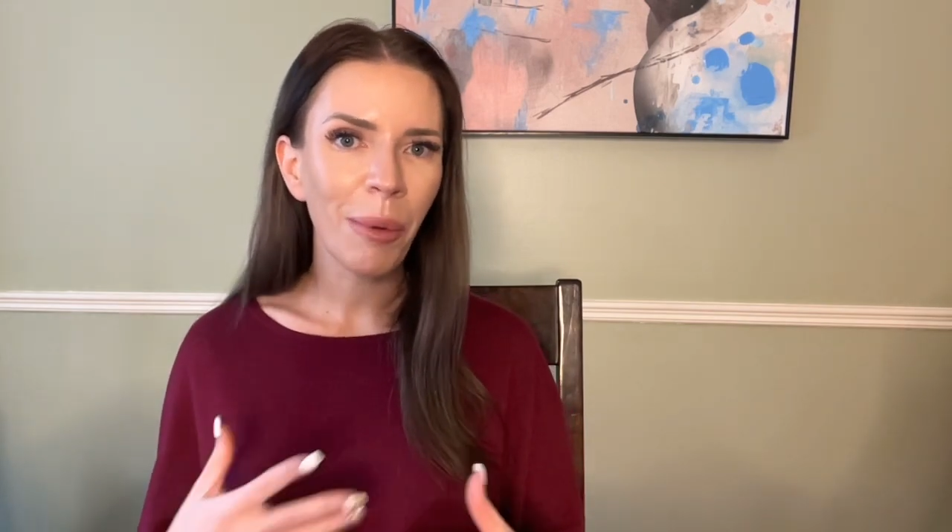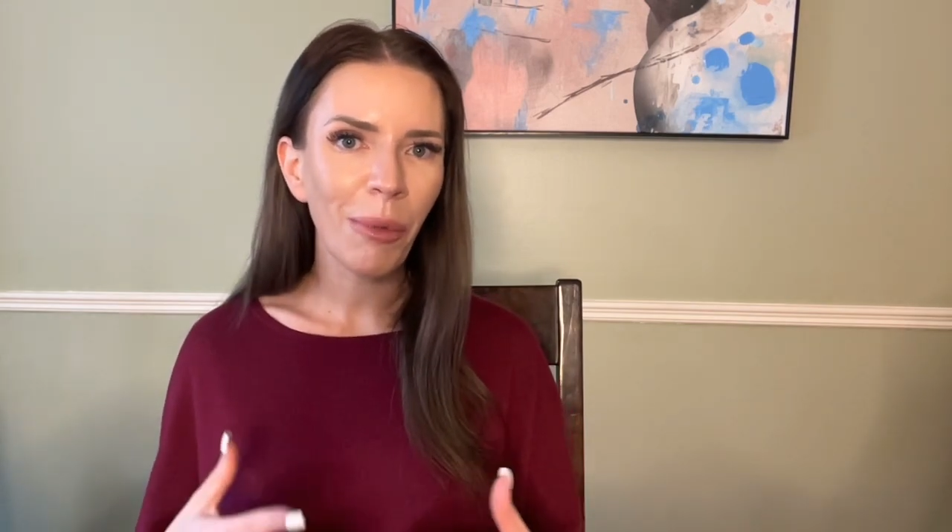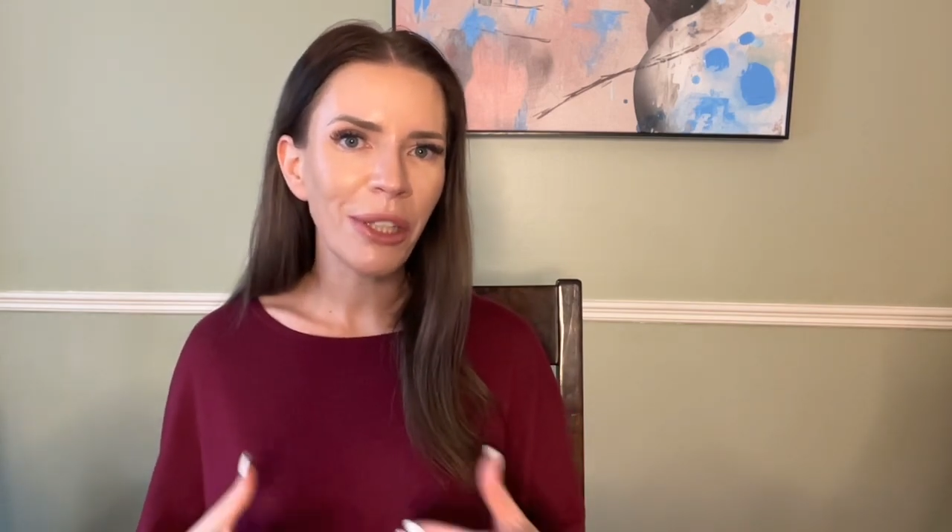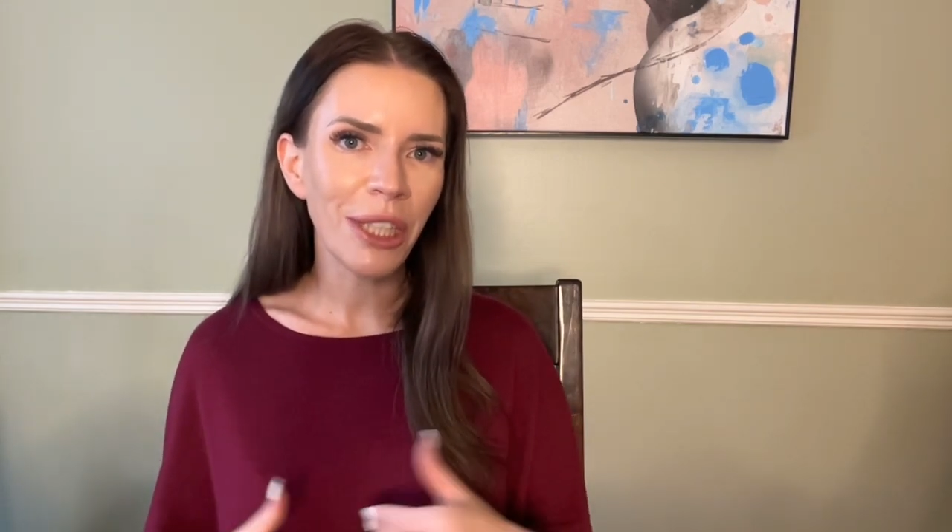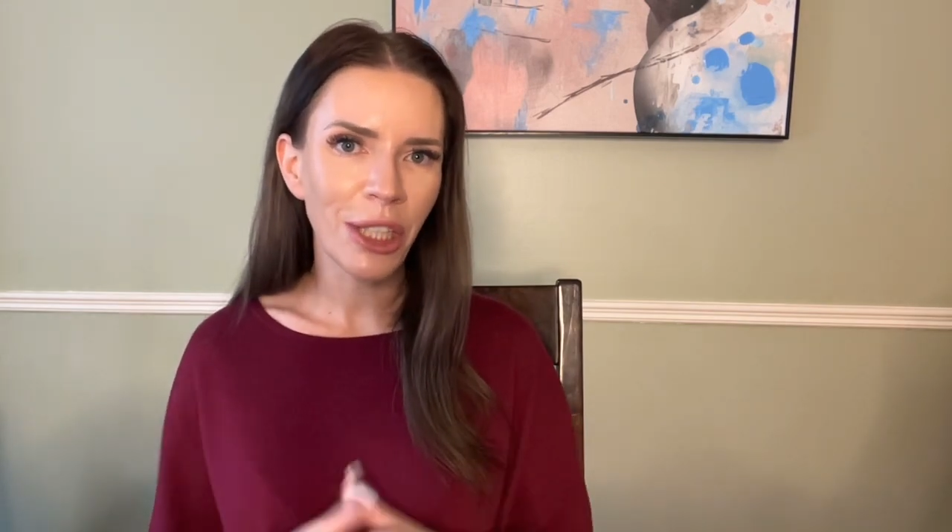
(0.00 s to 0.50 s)
bit
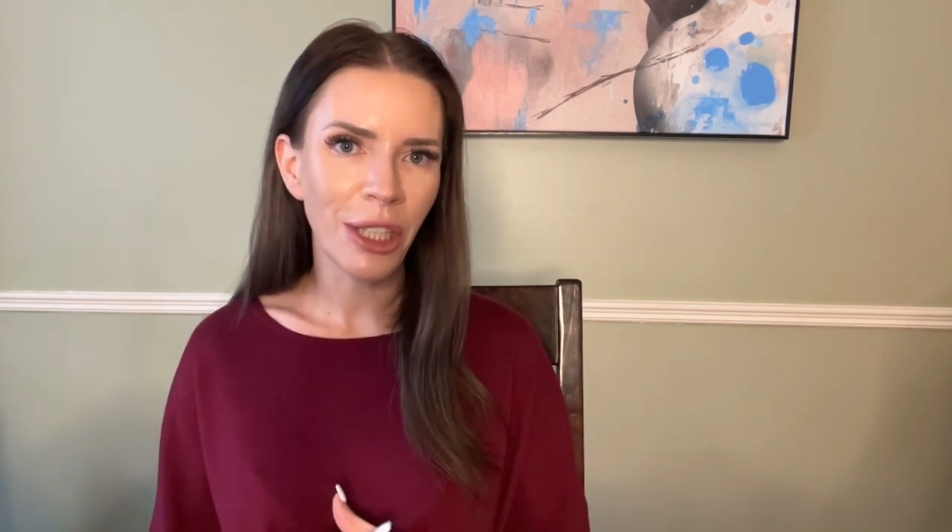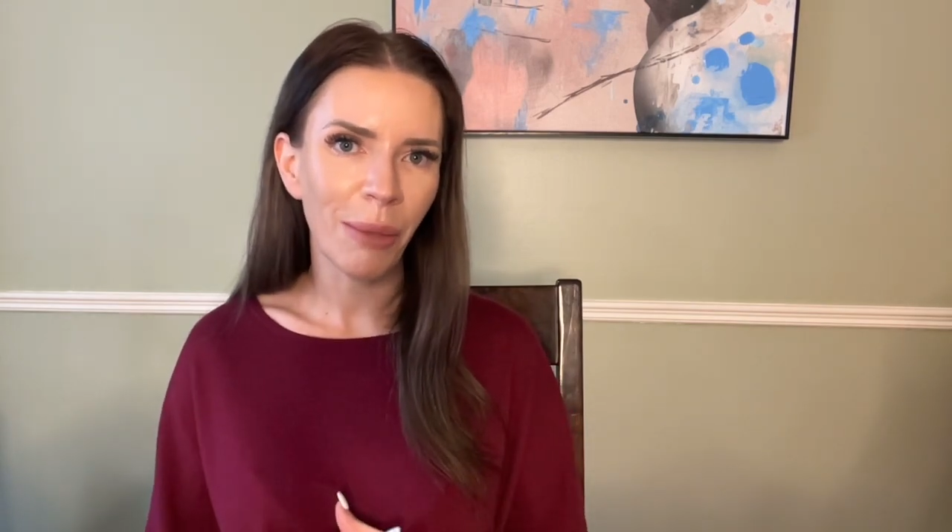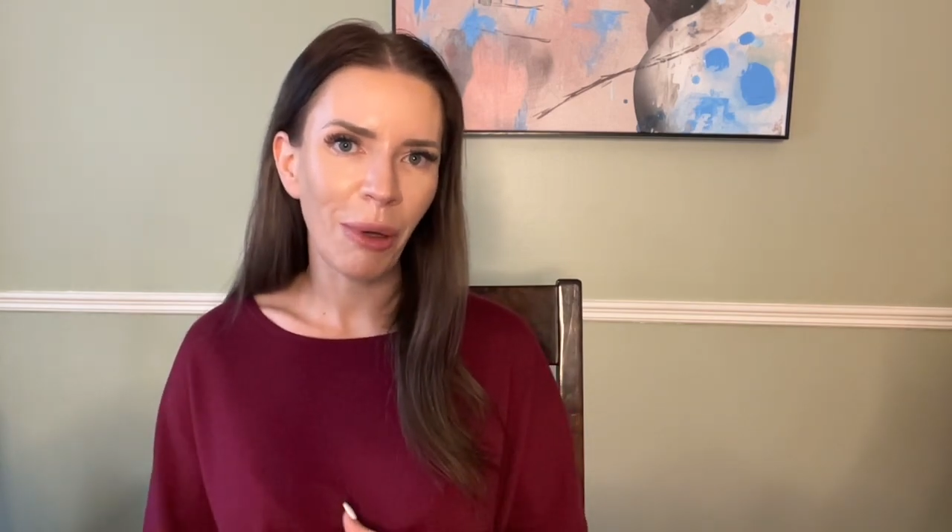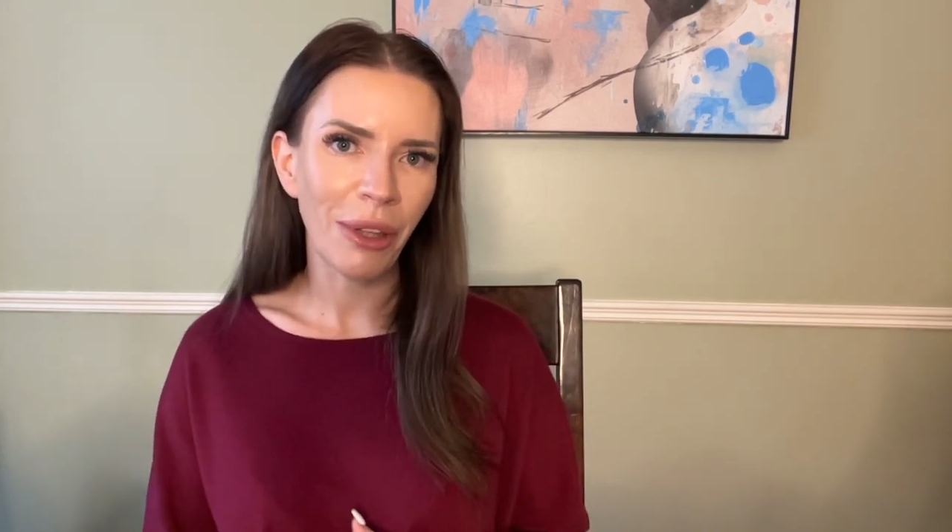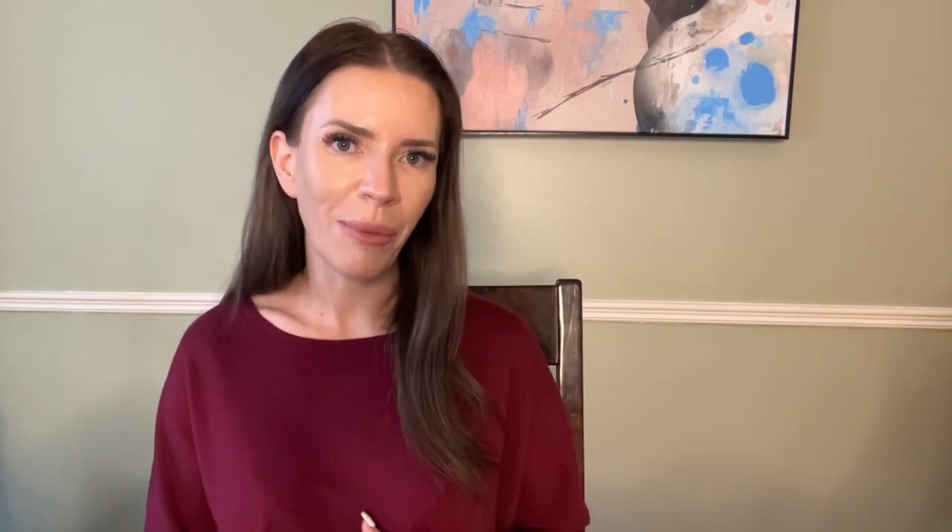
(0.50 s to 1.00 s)
more teaching
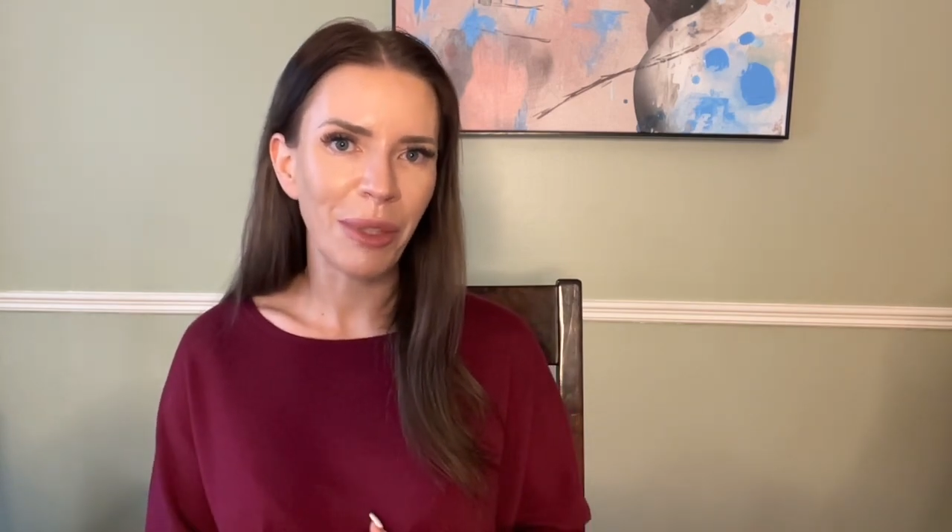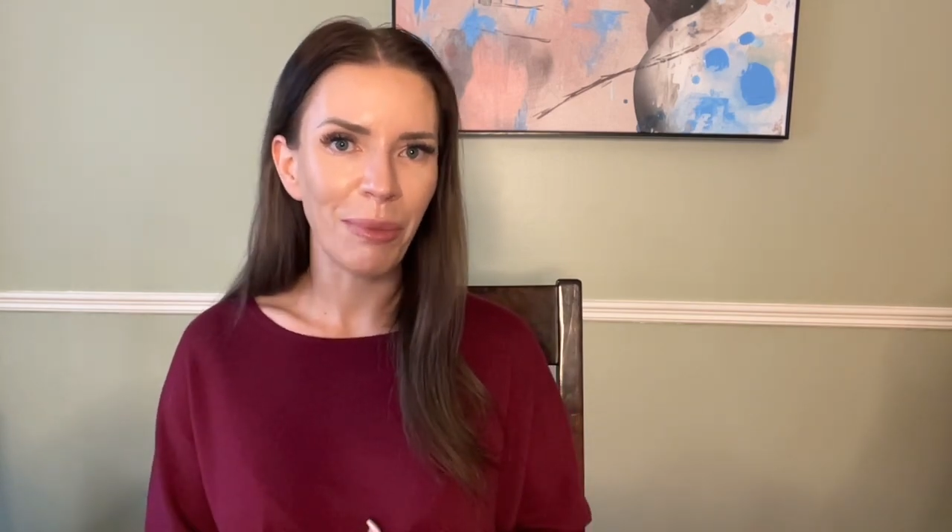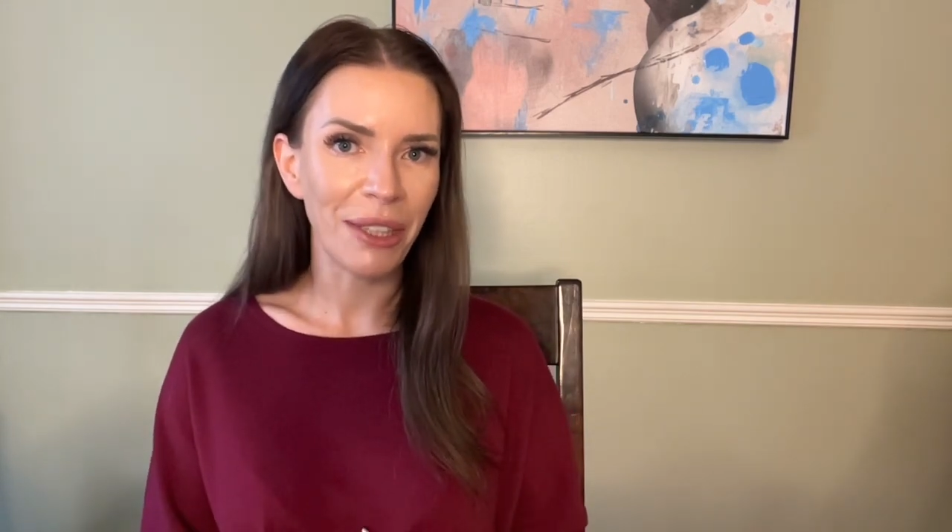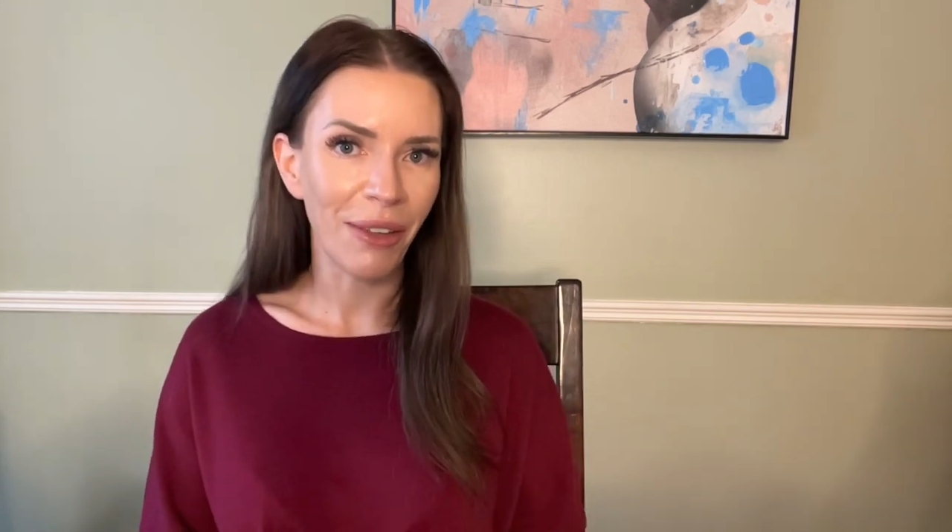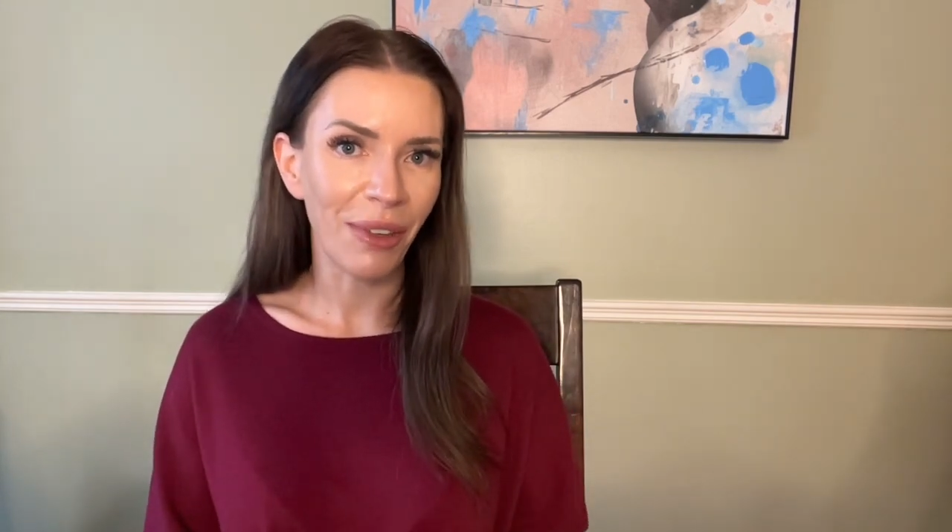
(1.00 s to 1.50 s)
about them
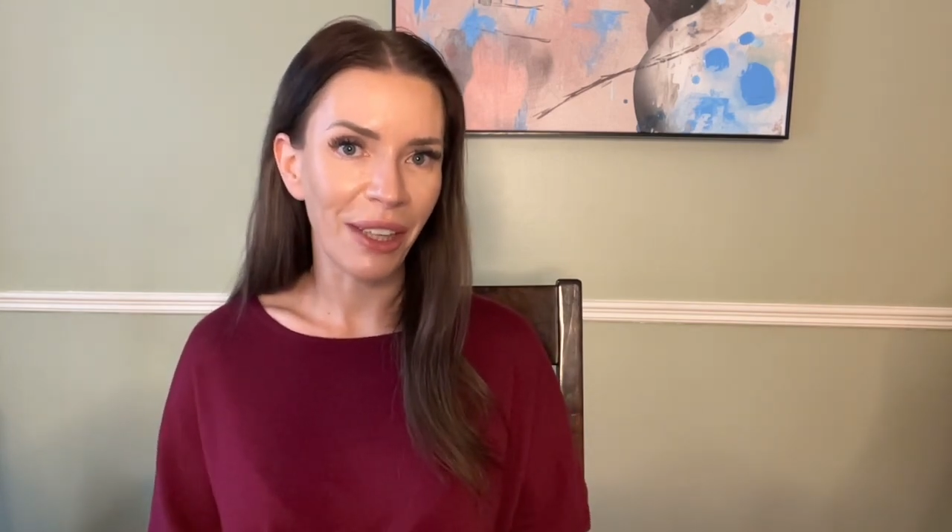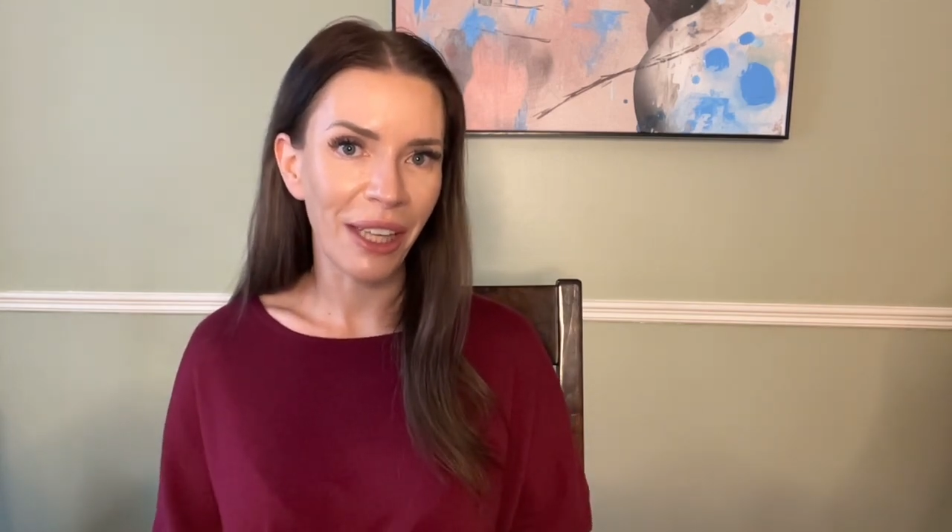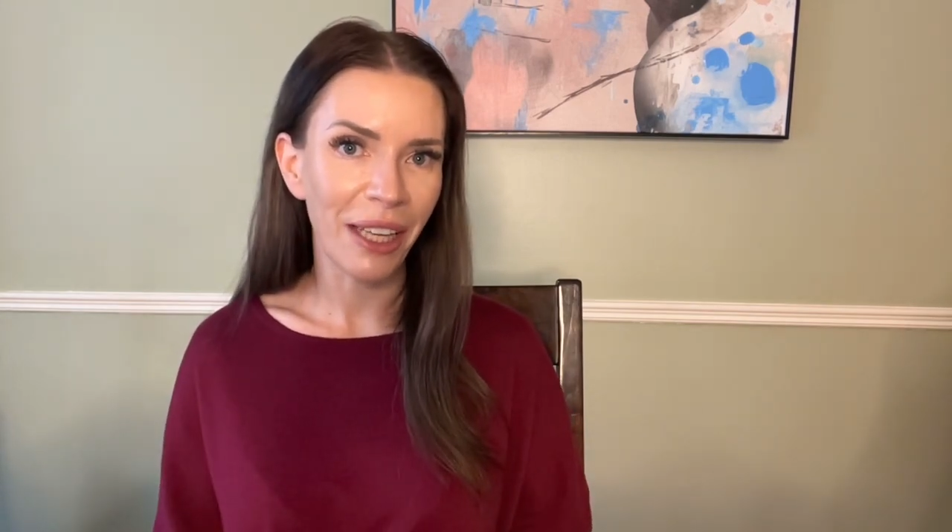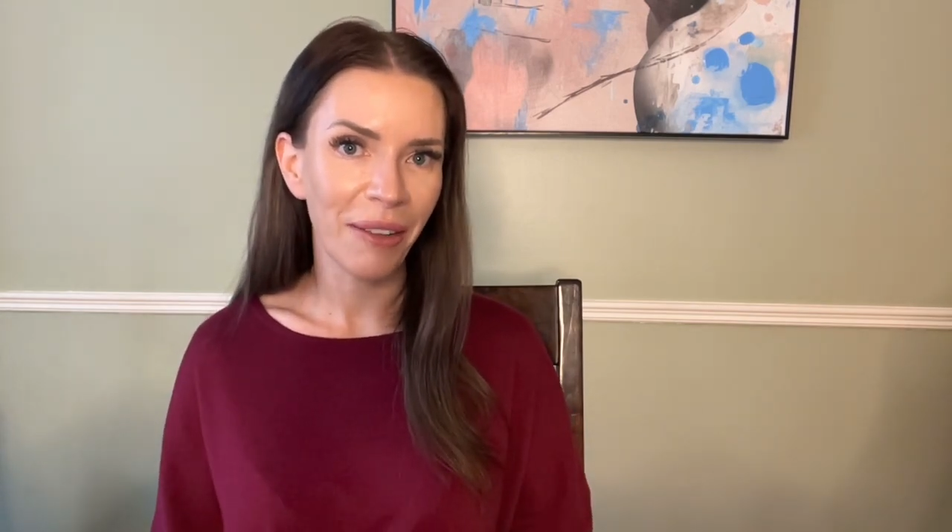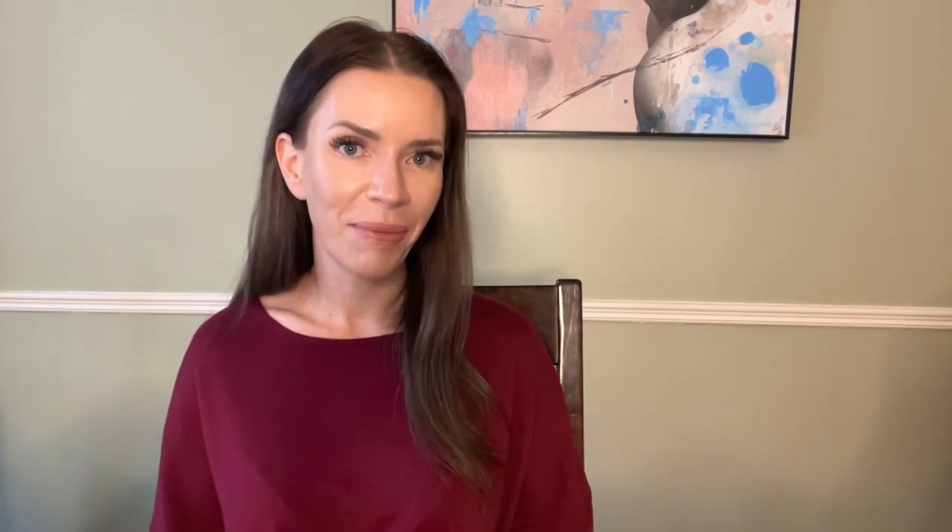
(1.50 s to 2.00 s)
specifically.